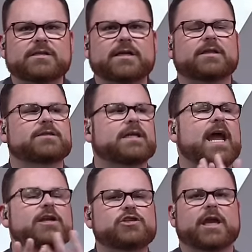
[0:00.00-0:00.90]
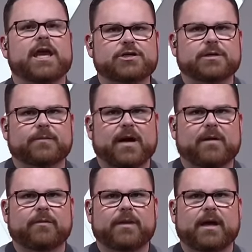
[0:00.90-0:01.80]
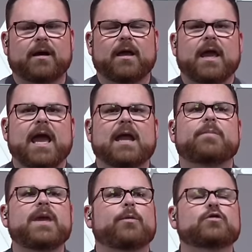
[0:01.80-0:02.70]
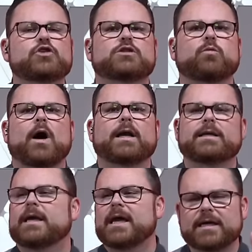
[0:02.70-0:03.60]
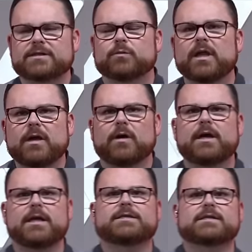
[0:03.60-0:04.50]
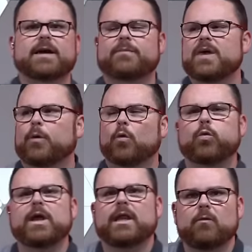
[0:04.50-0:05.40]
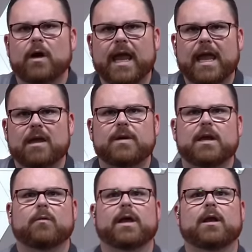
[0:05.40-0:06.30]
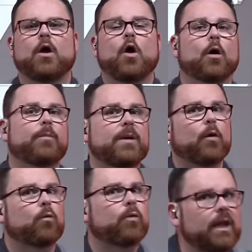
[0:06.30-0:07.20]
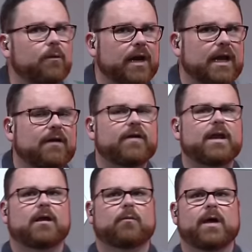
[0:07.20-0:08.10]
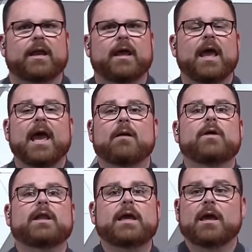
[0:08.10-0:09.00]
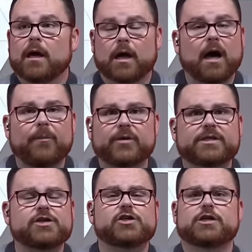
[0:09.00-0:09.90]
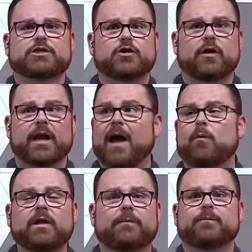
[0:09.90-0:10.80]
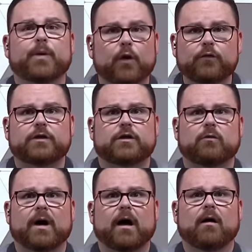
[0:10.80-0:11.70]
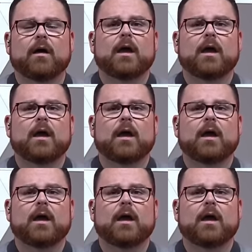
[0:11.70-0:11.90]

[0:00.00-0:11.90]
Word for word: like there's an education problem there, and people just want it's really what it is, is that people really want AMD to win, or people really want NVIDIA to win, and really, competition is good. I want them both to do well.